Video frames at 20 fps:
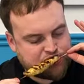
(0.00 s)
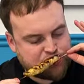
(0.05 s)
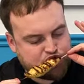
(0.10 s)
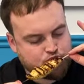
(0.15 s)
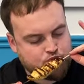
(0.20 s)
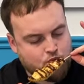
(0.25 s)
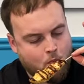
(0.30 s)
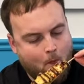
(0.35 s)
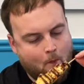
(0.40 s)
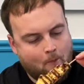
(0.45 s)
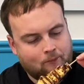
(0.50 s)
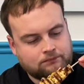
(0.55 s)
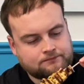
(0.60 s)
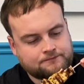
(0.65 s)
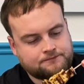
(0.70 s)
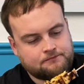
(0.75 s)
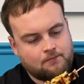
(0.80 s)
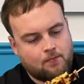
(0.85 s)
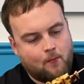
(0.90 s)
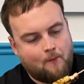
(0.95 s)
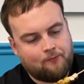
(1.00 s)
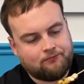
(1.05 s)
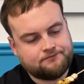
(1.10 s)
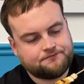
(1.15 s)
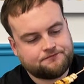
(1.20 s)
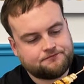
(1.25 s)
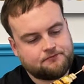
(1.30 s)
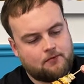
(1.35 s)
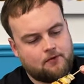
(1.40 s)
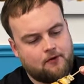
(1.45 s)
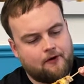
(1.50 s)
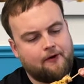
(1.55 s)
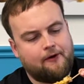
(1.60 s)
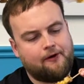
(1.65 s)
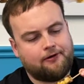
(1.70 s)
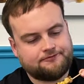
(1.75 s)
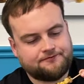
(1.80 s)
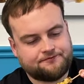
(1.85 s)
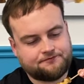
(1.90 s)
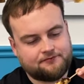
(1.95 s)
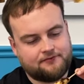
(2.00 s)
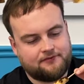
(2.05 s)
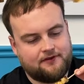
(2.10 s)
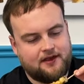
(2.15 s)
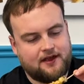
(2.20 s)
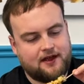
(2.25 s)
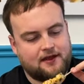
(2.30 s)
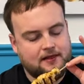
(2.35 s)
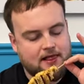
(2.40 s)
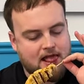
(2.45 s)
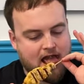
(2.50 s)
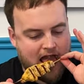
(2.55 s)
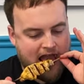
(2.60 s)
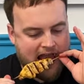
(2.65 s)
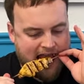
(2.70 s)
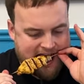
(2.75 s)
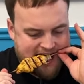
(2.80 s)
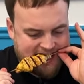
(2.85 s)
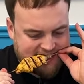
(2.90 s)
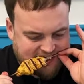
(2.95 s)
the souvlaki chicken skewer, oh, fresh yeah. off the grill.